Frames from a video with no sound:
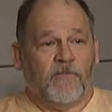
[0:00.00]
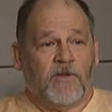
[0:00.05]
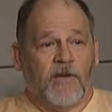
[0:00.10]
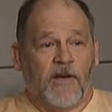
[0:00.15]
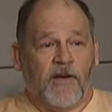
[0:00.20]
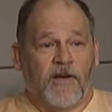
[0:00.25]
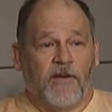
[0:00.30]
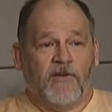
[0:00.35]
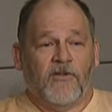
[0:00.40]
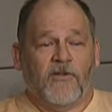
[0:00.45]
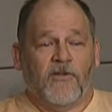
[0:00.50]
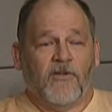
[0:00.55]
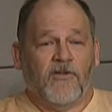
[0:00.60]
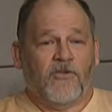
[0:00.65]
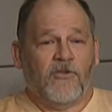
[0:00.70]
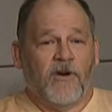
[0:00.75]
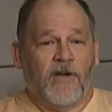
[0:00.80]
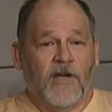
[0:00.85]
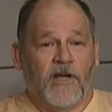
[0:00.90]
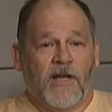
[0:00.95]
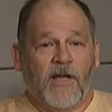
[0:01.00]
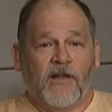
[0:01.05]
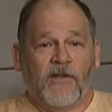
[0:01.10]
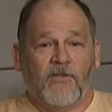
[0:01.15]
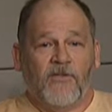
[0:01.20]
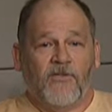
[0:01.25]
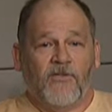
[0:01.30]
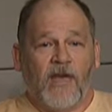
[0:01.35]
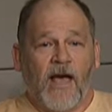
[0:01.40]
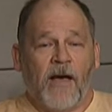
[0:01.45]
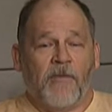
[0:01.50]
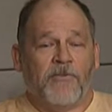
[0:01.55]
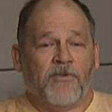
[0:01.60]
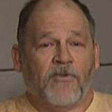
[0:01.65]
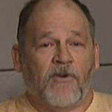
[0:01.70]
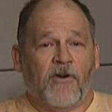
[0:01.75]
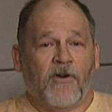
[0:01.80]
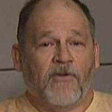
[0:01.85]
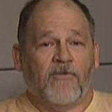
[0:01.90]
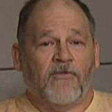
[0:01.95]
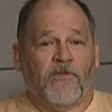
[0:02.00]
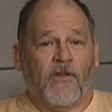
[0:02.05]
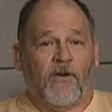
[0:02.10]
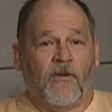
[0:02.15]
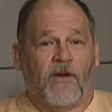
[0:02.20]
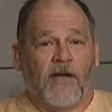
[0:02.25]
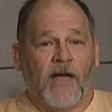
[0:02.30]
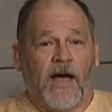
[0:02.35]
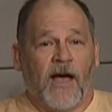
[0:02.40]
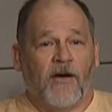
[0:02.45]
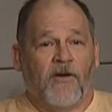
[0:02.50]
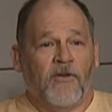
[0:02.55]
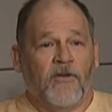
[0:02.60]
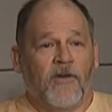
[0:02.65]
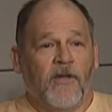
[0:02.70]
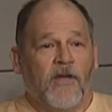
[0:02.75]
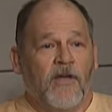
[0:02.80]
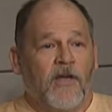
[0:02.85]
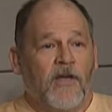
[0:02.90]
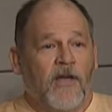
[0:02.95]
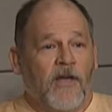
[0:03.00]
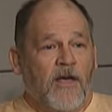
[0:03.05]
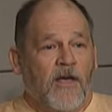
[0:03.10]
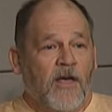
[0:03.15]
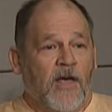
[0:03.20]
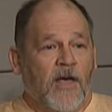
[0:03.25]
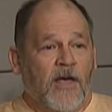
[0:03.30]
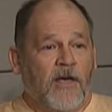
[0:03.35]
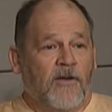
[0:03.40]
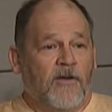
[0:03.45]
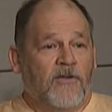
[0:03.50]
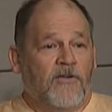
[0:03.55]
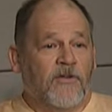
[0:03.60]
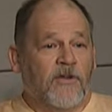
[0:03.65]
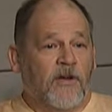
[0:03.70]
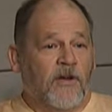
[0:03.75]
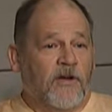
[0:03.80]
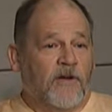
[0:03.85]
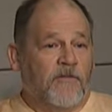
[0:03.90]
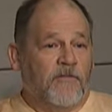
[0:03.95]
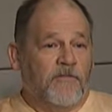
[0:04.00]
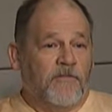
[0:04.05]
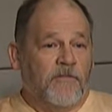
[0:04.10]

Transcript: cut into the tree and sap started flowing out and uh,